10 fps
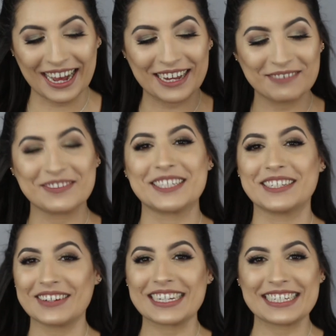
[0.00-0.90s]
I am
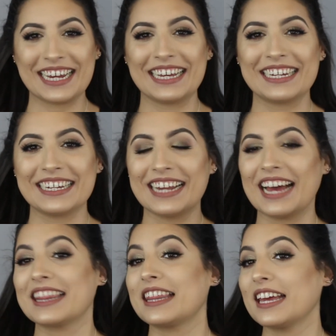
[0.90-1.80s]
so excited.
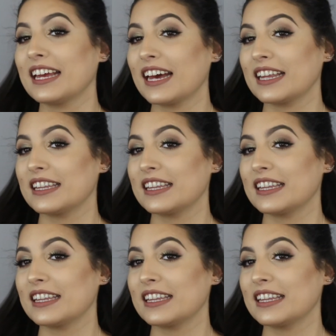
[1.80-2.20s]
I think